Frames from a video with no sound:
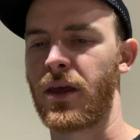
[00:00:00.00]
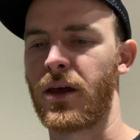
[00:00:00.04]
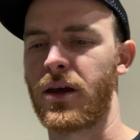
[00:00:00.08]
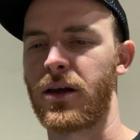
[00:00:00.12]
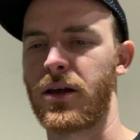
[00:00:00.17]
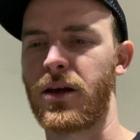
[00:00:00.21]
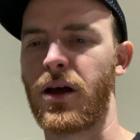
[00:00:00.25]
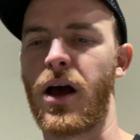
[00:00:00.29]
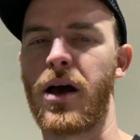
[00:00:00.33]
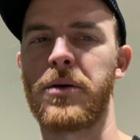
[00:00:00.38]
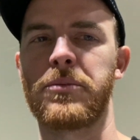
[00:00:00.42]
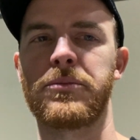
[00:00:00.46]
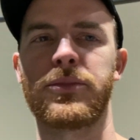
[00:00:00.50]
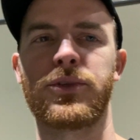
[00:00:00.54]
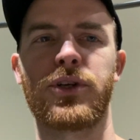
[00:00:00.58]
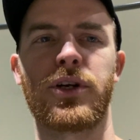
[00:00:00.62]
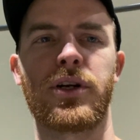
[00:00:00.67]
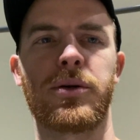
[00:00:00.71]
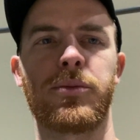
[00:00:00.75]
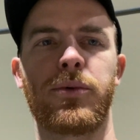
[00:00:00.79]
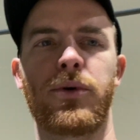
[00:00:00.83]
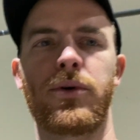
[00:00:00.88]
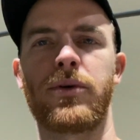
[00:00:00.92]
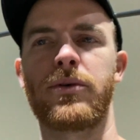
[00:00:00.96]
comp
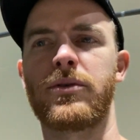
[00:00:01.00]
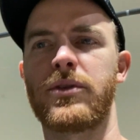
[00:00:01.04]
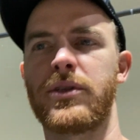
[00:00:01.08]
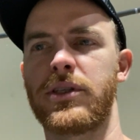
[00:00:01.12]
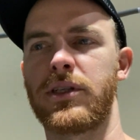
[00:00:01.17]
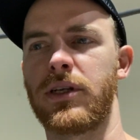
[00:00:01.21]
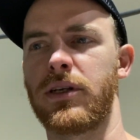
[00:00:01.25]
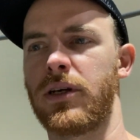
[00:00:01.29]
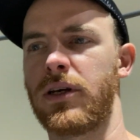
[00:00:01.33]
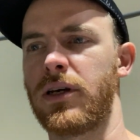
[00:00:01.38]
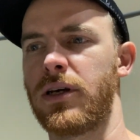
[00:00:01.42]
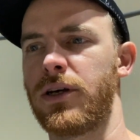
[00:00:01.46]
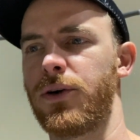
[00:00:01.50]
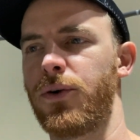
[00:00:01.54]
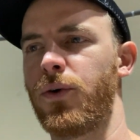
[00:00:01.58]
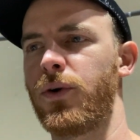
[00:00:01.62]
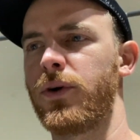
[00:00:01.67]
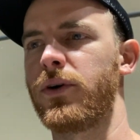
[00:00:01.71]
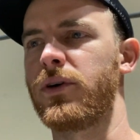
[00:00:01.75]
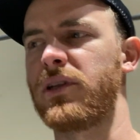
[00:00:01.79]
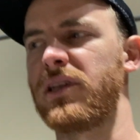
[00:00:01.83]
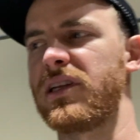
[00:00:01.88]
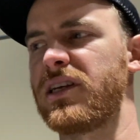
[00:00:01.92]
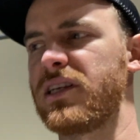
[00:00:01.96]
turbos,
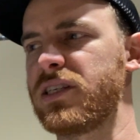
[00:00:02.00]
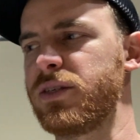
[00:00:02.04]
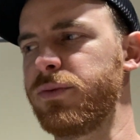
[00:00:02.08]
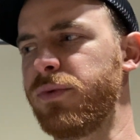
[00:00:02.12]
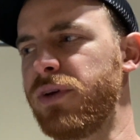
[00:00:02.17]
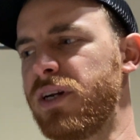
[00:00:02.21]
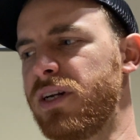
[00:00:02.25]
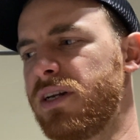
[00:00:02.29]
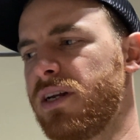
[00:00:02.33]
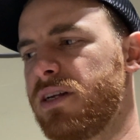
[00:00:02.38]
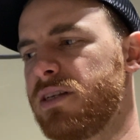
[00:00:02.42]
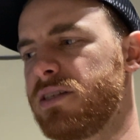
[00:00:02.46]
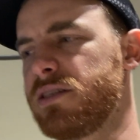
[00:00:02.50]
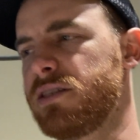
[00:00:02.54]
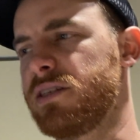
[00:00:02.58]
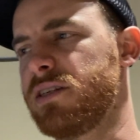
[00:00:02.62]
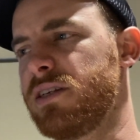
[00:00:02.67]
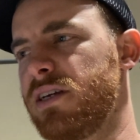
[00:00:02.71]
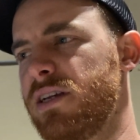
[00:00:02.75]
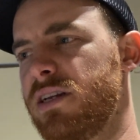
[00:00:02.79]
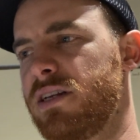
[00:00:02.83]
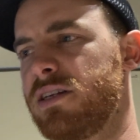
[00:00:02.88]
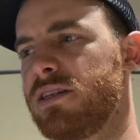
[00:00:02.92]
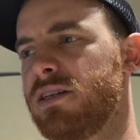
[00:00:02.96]
oilless, but it
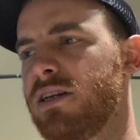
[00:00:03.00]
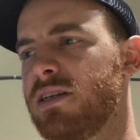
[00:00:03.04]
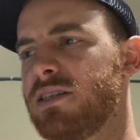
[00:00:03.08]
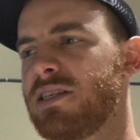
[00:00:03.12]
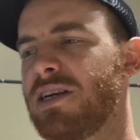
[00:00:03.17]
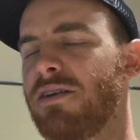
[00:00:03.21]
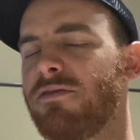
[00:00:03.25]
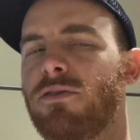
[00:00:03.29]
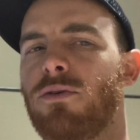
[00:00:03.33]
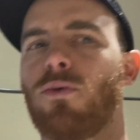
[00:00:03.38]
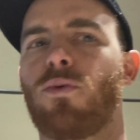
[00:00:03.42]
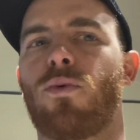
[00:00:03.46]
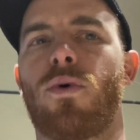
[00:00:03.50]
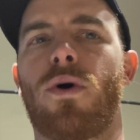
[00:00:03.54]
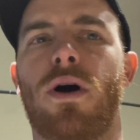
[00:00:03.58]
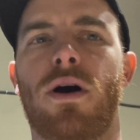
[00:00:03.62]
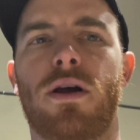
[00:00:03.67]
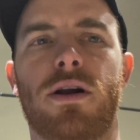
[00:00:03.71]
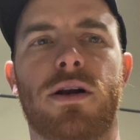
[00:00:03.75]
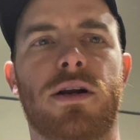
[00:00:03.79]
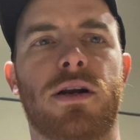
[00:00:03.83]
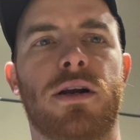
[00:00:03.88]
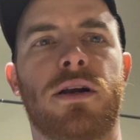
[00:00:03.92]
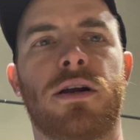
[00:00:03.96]
does have the
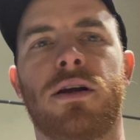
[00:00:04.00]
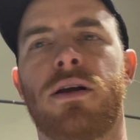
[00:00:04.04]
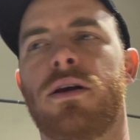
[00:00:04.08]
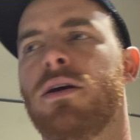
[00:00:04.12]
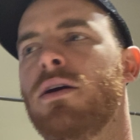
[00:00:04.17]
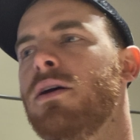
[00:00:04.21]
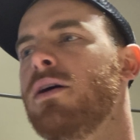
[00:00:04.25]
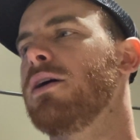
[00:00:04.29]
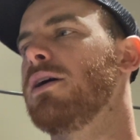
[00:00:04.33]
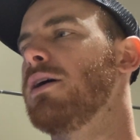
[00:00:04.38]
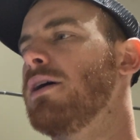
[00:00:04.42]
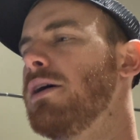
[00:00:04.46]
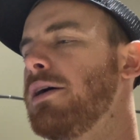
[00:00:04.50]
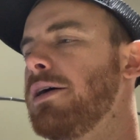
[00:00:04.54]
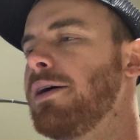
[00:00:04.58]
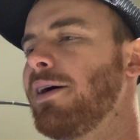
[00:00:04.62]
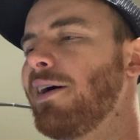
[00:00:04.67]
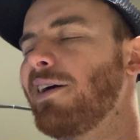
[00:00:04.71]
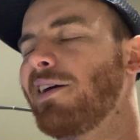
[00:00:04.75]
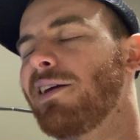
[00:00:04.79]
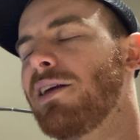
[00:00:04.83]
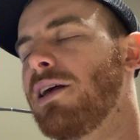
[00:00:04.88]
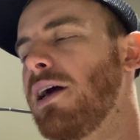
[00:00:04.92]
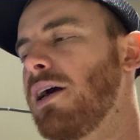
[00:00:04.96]
water.
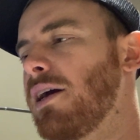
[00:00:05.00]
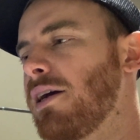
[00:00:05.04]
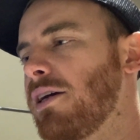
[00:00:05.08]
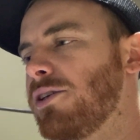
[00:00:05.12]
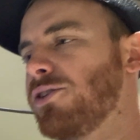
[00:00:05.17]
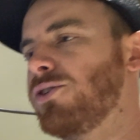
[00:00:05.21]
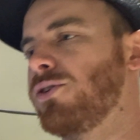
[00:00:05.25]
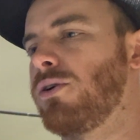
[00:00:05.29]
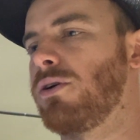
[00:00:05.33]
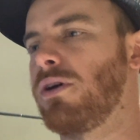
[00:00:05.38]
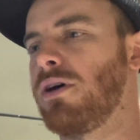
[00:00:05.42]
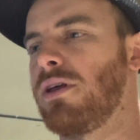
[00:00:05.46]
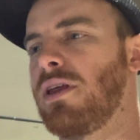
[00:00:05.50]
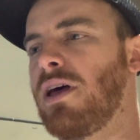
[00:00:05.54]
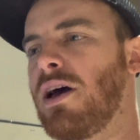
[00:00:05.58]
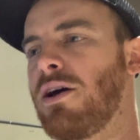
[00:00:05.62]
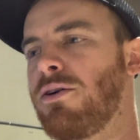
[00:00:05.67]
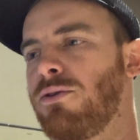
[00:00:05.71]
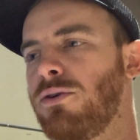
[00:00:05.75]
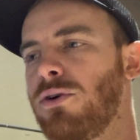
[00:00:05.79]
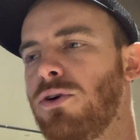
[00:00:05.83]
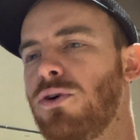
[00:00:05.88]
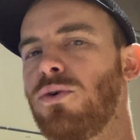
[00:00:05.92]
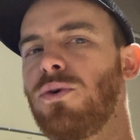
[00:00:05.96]
I can show y'all that
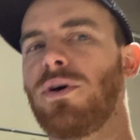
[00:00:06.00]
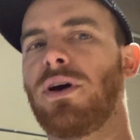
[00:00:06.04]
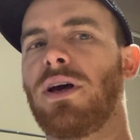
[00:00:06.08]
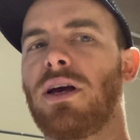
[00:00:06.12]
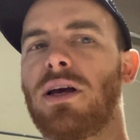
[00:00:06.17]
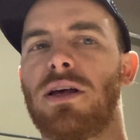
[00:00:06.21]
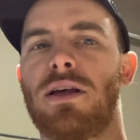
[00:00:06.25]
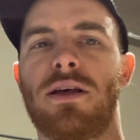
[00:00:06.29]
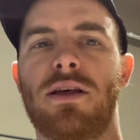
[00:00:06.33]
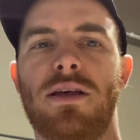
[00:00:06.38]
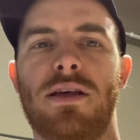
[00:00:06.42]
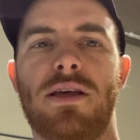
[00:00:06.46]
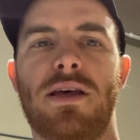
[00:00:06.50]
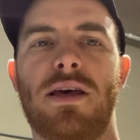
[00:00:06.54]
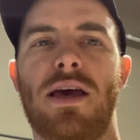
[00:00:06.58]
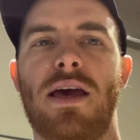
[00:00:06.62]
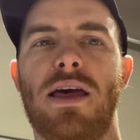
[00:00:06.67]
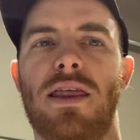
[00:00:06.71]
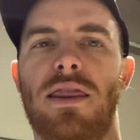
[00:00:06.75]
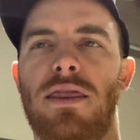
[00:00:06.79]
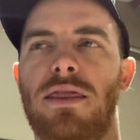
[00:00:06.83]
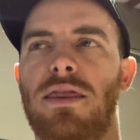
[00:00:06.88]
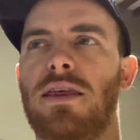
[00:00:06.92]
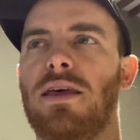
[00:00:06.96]
real quick.
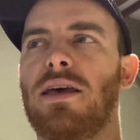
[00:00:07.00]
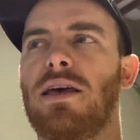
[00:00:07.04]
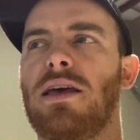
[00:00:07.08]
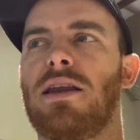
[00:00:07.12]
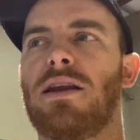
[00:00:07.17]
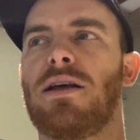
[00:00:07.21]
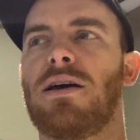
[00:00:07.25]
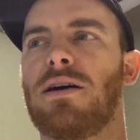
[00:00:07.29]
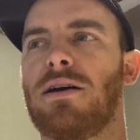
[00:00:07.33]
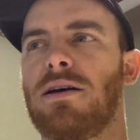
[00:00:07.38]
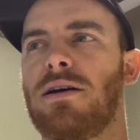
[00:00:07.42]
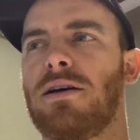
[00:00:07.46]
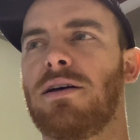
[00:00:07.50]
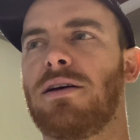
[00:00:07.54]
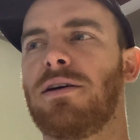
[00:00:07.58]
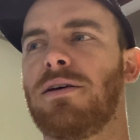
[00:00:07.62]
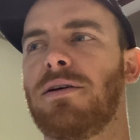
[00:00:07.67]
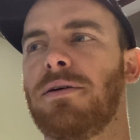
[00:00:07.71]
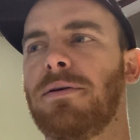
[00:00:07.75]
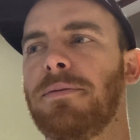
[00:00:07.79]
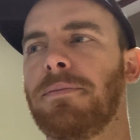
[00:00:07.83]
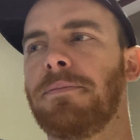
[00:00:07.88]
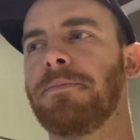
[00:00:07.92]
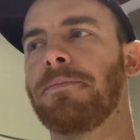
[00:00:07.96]
And then
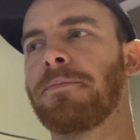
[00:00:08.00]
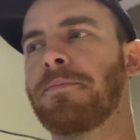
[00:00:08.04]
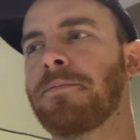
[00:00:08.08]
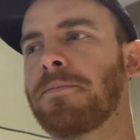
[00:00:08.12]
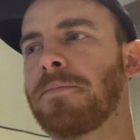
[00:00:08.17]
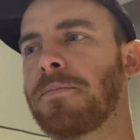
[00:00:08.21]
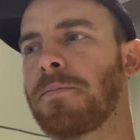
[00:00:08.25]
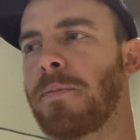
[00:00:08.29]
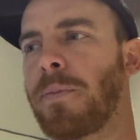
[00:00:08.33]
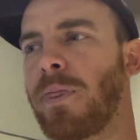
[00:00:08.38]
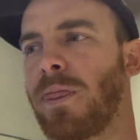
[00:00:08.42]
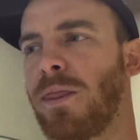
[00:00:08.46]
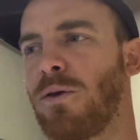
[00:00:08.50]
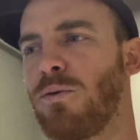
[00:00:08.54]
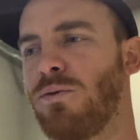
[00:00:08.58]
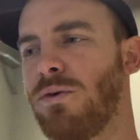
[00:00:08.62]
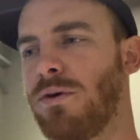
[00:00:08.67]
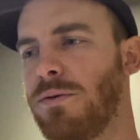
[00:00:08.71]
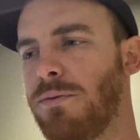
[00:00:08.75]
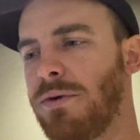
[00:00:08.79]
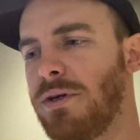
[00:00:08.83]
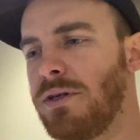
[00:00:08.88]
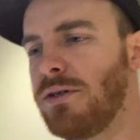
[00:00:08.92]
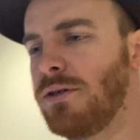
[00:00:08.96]
what
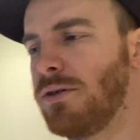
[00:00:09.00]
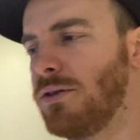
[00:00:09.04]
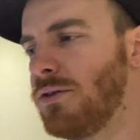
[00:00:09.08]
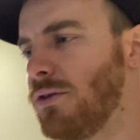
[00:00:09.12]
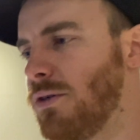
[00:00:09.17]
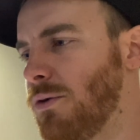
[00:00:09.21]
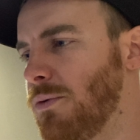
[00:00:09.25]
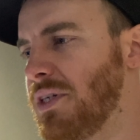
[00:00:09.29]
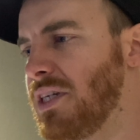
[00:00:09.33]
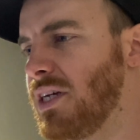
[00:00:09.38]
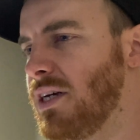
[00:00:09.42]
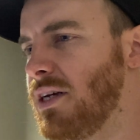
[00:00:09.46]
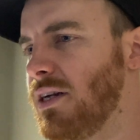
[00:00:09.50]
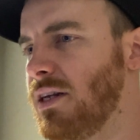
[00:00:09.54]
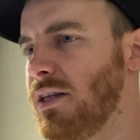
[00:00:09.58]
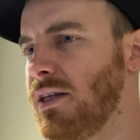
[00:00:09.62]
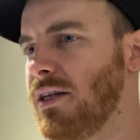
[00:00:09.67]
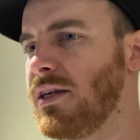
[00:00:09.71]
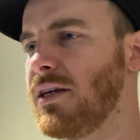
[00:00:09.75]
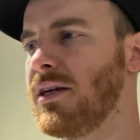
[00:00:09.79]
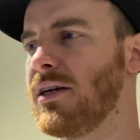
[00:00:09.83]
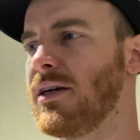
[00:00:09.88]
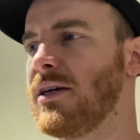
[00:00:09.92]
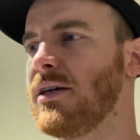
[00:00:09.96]
did we do to it? We did
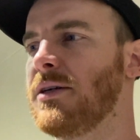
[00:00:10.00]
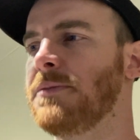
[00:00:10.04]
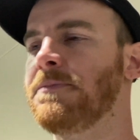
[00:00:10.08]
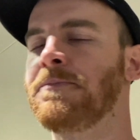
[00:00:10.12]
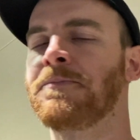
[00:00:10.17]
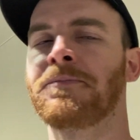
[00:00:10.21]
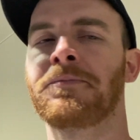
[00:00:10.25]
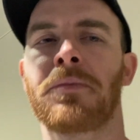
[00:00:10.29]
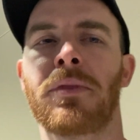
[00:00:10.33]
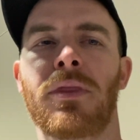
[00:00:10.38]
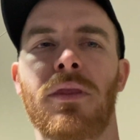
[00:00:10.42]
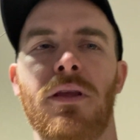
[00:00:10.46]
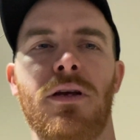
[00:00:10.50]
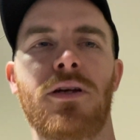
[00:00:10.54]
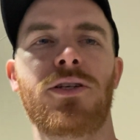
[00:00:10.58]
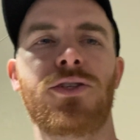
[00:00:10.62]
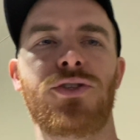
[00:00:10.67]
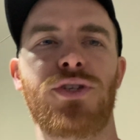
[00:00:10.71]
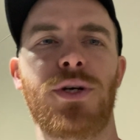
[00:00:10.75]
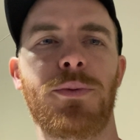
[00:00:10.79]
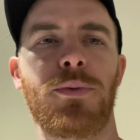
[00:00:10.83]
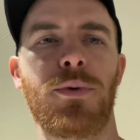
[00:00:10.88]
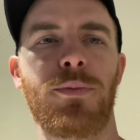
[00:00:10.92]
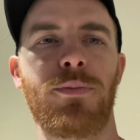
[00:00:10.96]
the
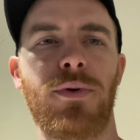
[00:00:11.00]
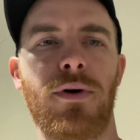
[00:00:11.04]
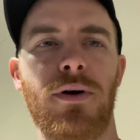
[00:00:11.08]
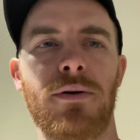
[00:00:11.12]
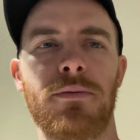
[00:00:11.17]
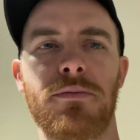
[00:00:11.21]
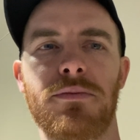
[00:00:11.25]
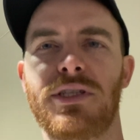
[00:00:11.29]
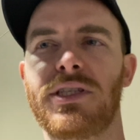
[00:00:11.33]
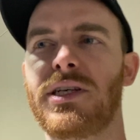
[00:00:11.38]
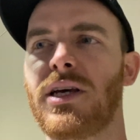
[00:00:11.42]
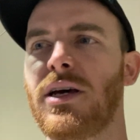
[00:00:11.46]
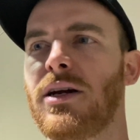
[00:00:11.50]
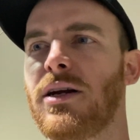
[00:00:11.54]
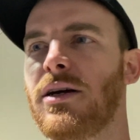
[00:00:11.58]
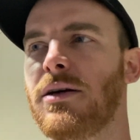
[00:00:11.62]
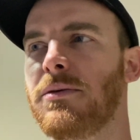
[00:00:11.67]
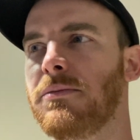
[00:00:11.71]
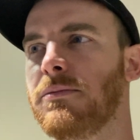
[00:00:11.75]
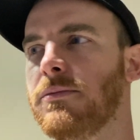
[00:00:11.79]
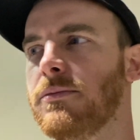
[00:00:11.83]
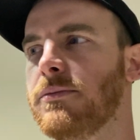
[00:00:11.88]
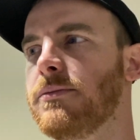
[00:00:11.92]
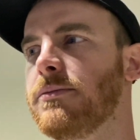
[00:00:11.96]
triple pump
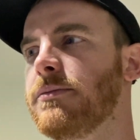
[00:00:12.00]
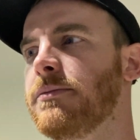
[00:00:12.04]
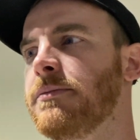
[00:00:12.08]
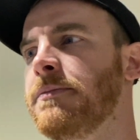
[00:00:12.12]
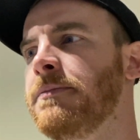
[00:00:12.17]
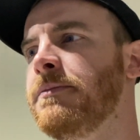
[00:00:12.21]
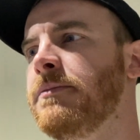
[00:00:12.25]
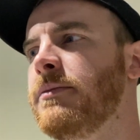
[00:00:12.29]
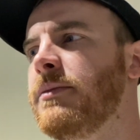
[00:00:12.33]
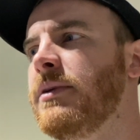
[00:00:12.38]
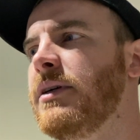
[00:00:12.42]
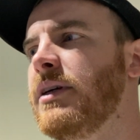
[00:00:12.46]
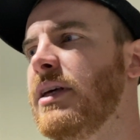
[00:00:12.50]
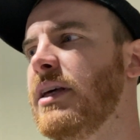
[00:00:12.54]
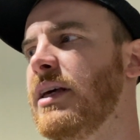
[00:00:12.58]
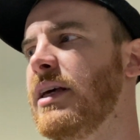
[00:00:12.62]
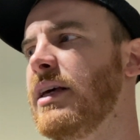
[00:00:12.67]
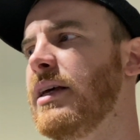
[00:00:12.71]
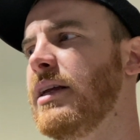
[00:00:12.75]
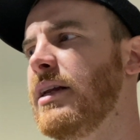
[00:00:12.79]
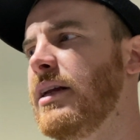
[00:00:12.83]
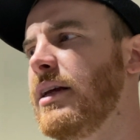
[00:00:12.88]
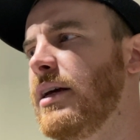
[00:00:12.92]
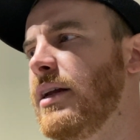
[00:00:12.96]
setup.
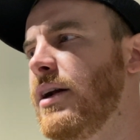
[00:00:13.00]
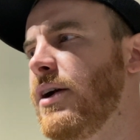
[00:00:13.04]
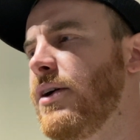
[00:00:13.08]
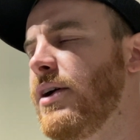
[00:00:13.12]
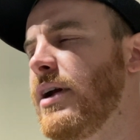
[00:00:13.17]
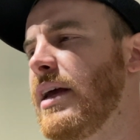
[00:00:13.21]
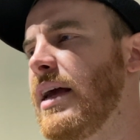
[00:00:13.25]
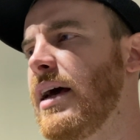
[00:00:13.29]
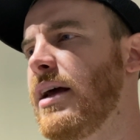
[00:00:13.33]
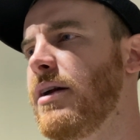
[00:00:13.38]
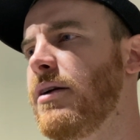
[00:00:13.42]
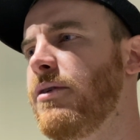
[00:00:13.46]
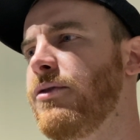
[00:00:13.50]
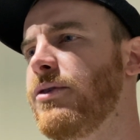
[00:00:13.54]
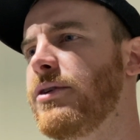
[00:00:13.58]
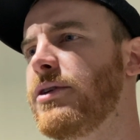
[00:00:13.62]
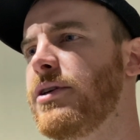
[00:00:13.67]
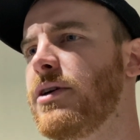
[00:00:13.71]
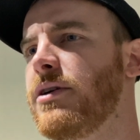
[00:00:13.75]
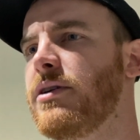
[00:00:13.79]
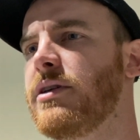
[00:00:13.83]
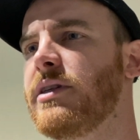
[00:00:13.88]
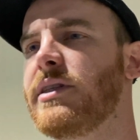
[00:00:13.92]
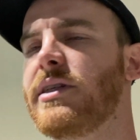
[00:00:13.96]
it already had a
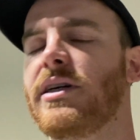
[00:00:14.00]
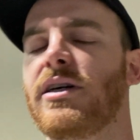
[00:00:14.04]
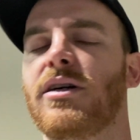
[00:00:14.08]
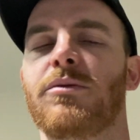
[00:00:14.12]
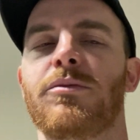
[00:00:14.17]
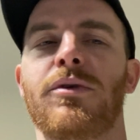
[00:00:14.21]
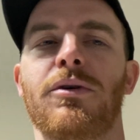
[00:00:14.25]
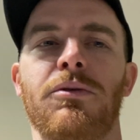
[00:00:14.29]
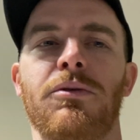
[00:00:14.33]
return style, but